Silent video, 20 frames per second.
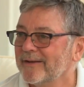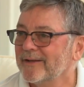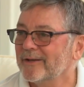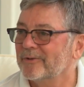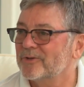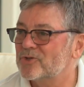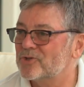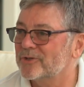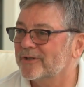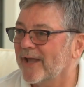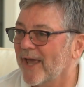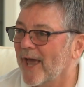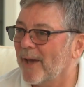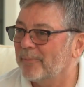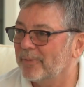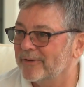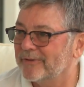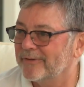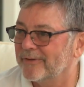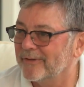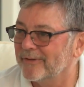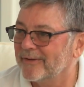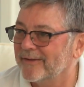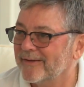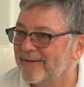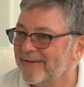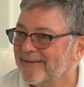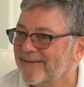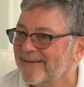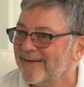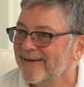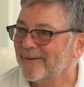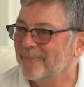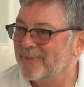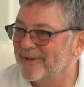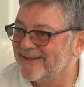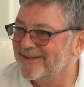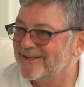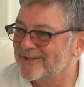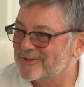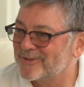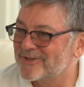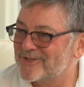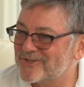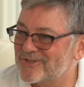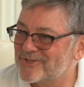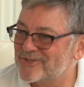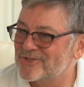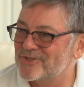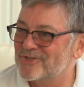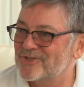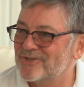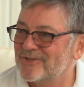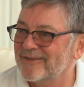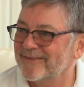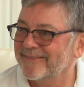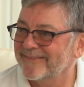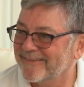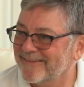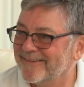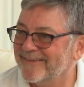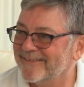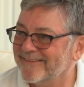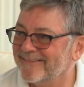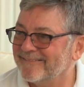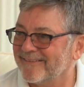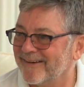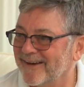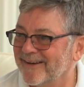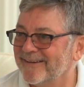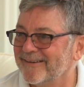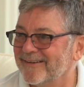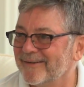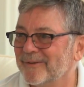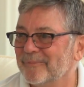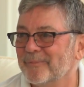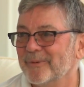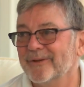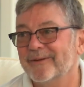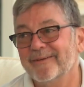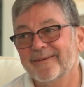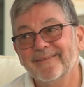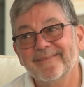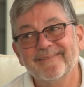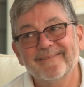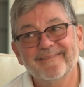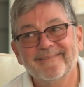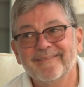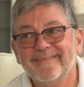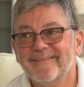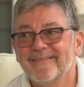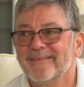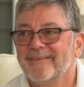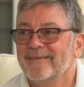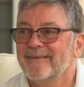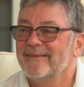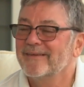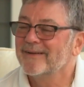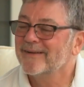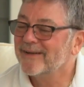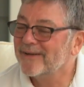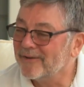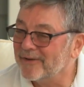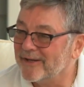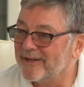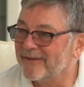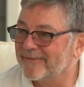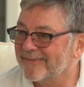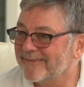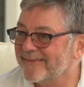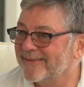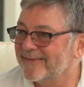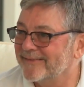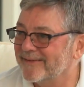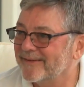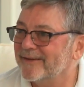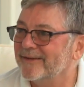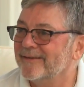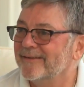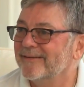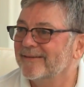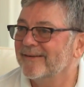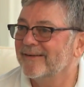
You know, it shouldn't happen to a pediatrician's son, right? But here it is, it did.